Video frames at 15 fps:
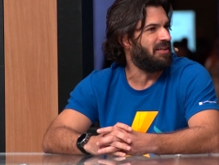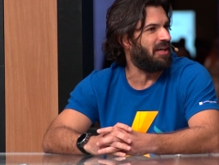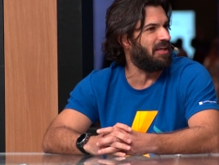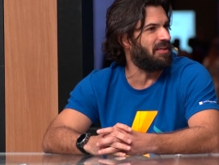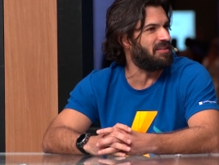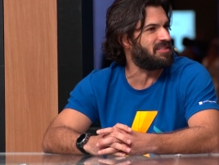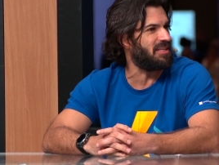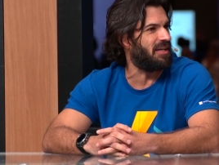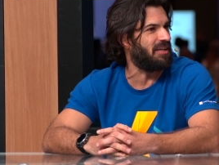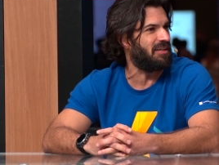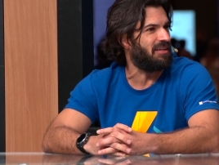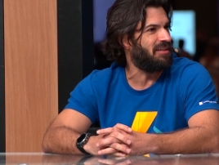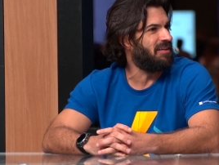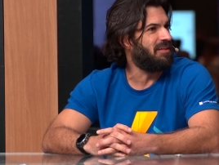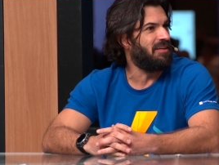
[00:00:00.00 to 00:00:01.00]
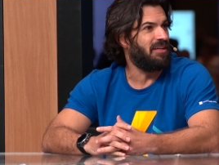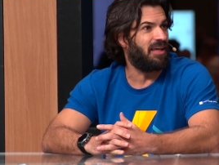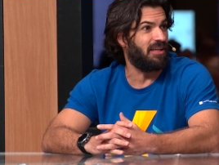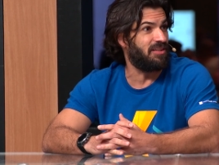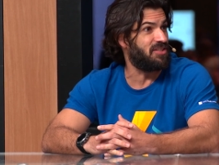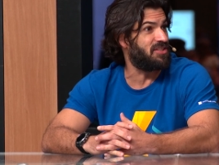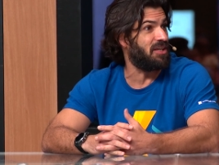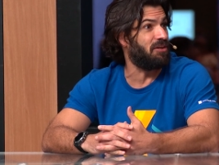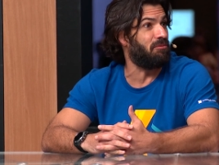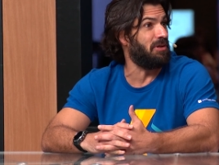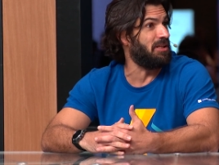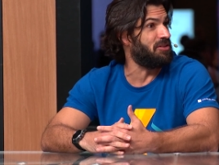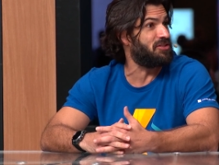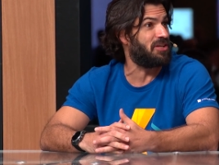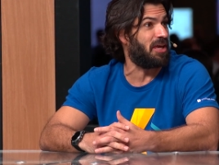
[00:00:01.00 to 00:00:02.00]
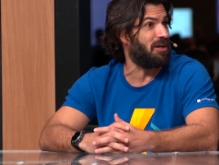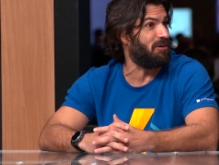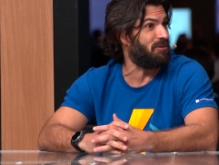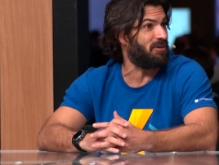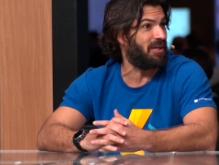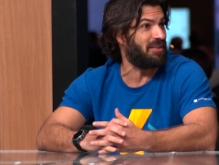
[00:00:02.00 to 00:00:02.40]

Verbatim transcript: And he's like, can this thing really scale?